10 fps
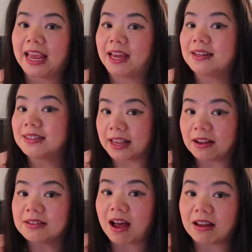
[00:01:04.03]
and
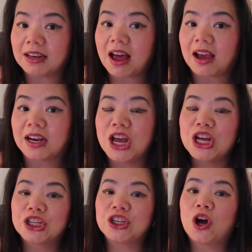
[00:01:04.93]
sales online.
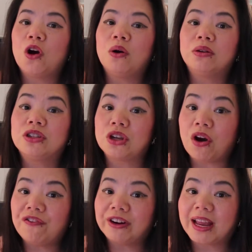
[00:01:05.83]
So
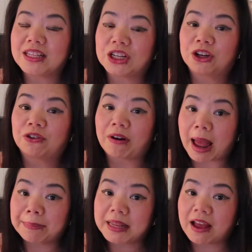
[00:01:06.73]
don't forget to
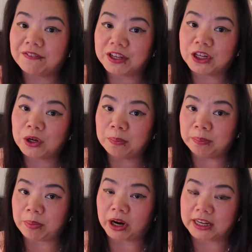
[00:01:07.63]
grab that video
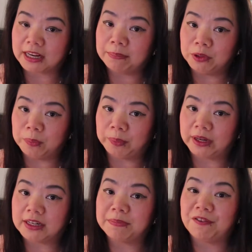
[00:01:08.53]
marketing
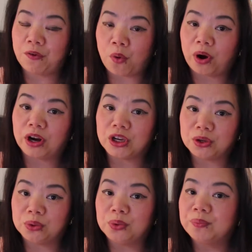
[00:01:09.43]
blueprint before
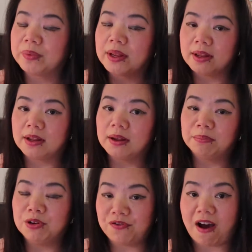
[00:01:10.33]
you
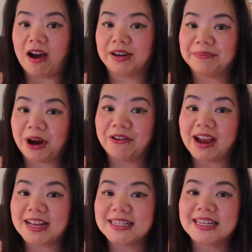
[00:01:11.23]
move on. All
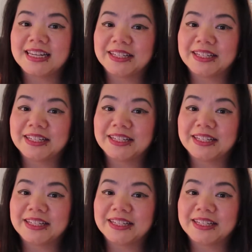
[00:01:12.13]
right?